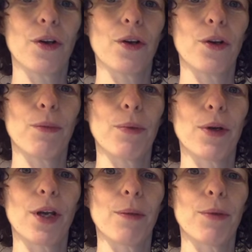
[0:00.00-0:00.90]
you pick
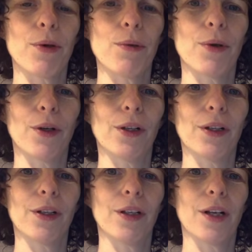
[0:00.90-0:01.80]
up your wool
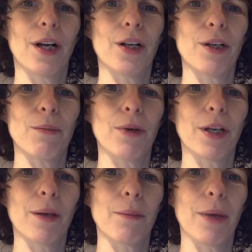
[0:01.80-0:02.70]
and you bring
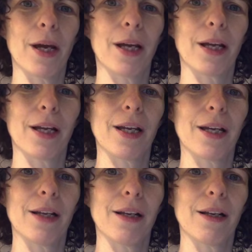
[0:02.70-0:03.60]
it back
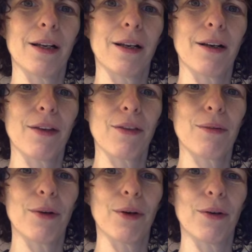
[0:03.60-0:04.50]
through.
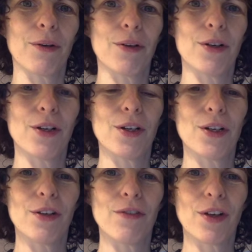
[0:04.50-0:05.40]

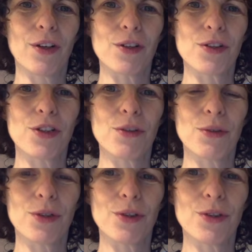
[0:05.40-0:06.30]
You've now got 2
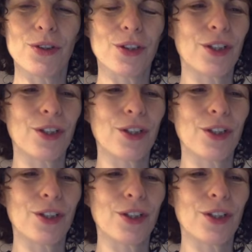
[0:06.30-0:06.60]
on your hook.